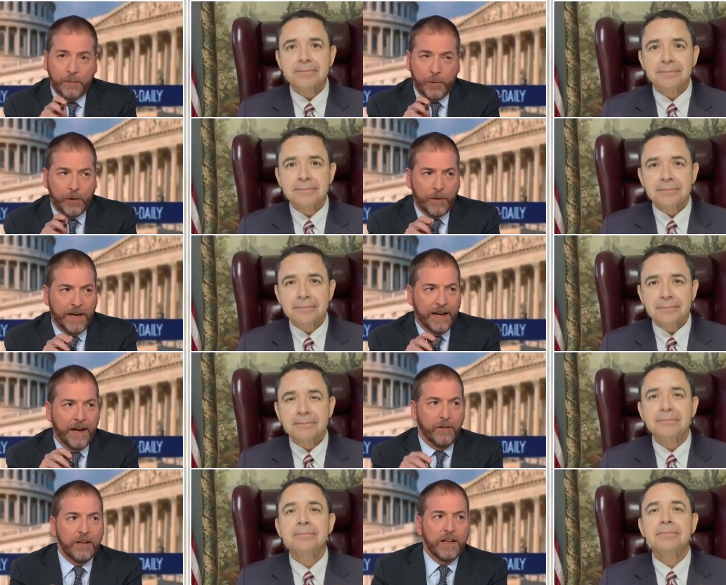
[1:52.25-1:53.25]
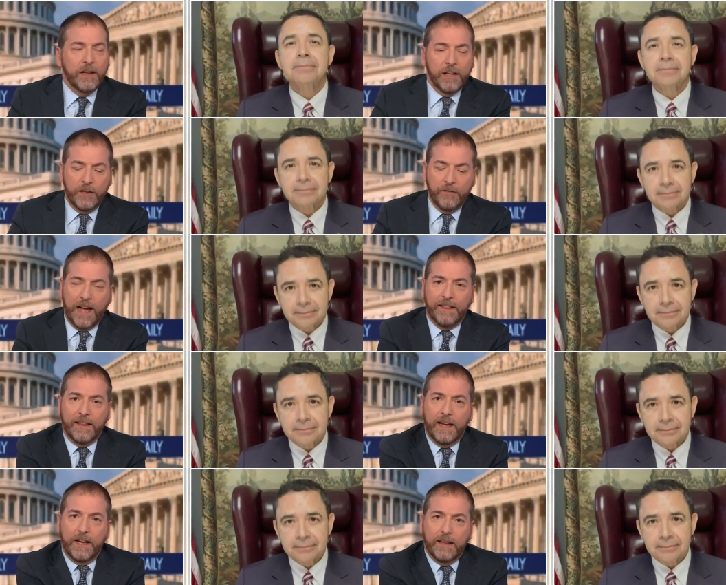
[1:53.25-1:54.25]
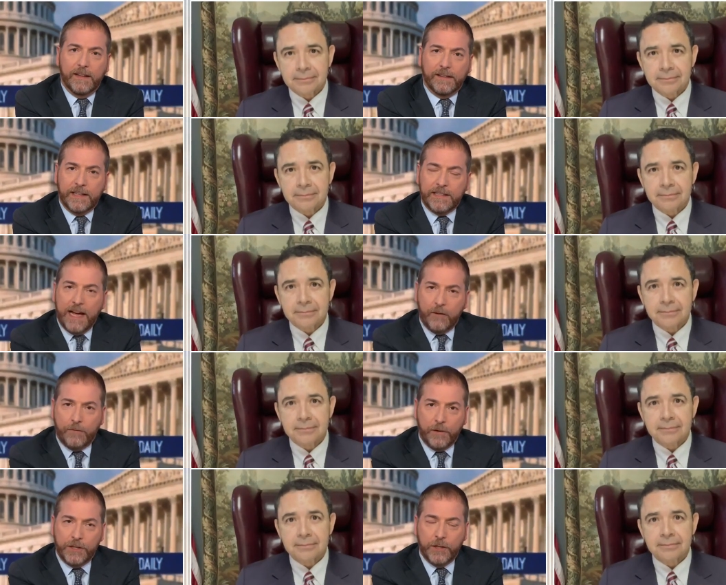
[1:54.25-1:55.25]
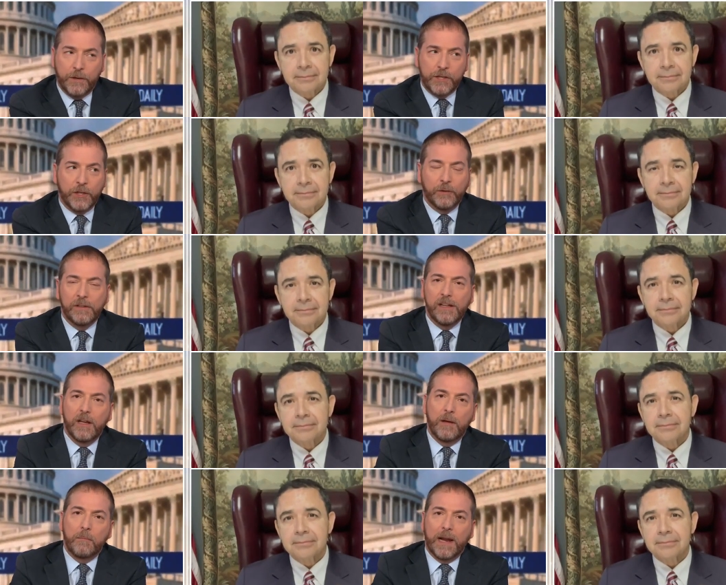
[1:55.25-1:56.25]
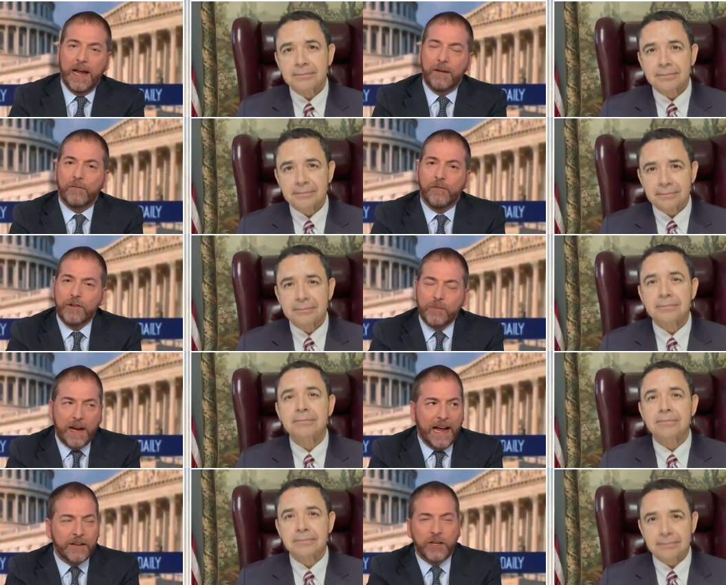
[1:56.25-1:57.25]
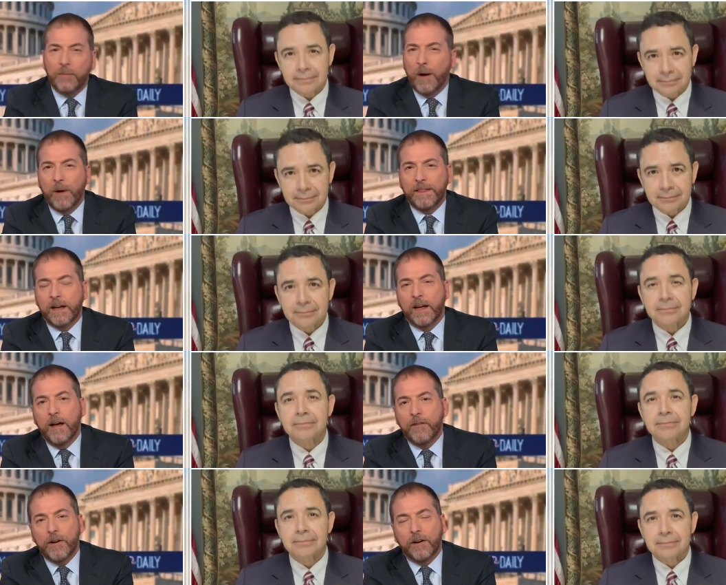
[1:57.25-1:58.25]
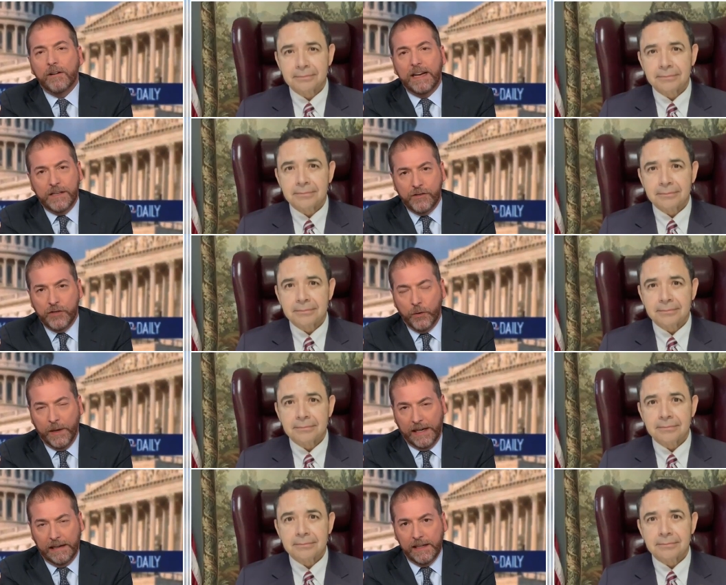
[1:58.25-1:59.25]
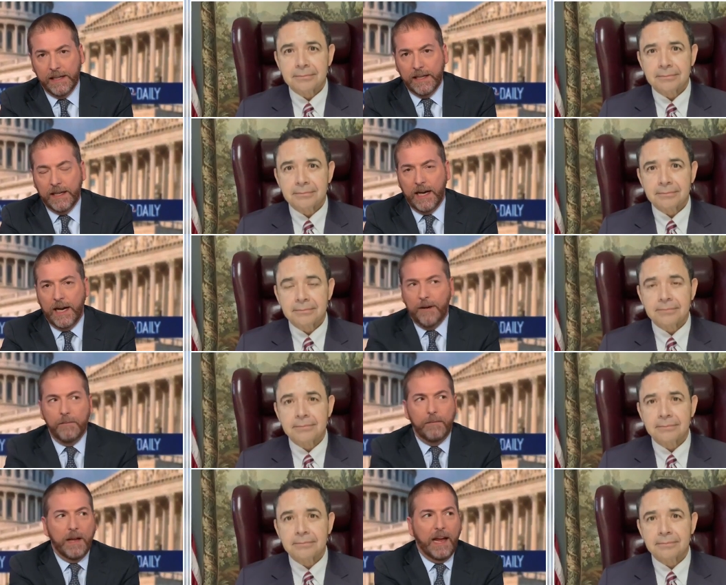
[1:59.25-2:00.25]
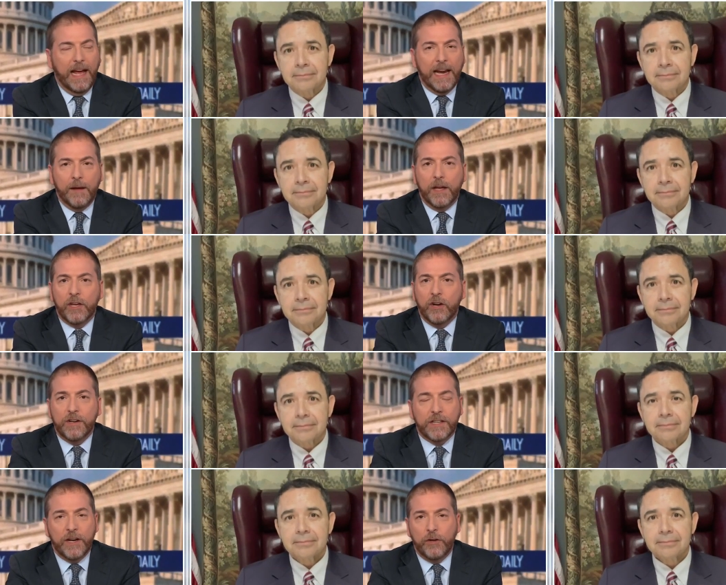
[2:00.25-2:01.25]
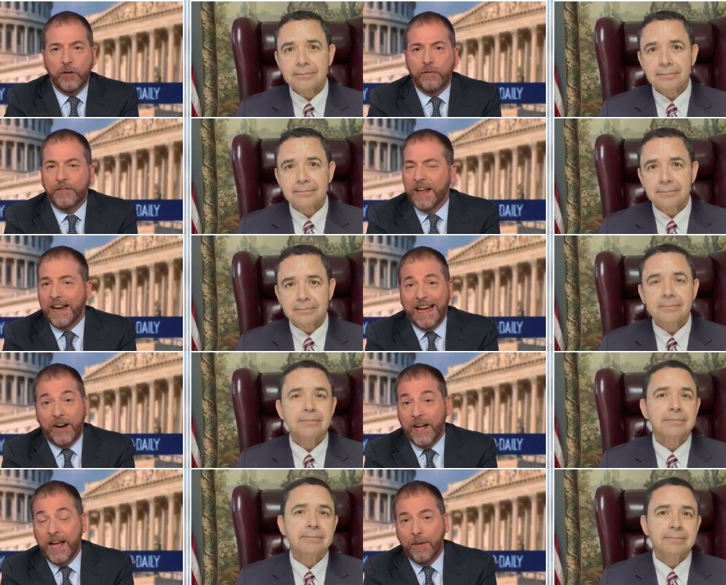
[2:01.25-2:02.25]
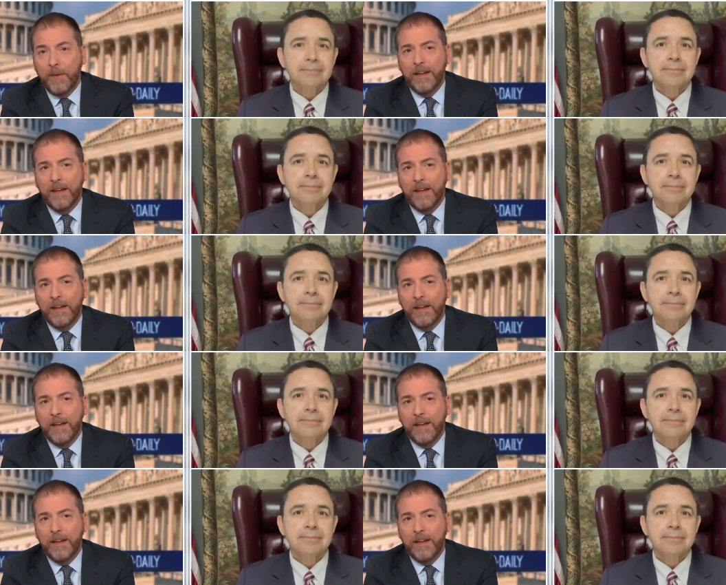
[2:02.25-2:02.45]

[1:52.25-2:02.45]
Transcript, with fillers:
Speaker 1: border right now. You've got the the Title 42 issue, but I first want to ask you about what the governor is doing. Um, and I'm curious. I know you've sent a letter to him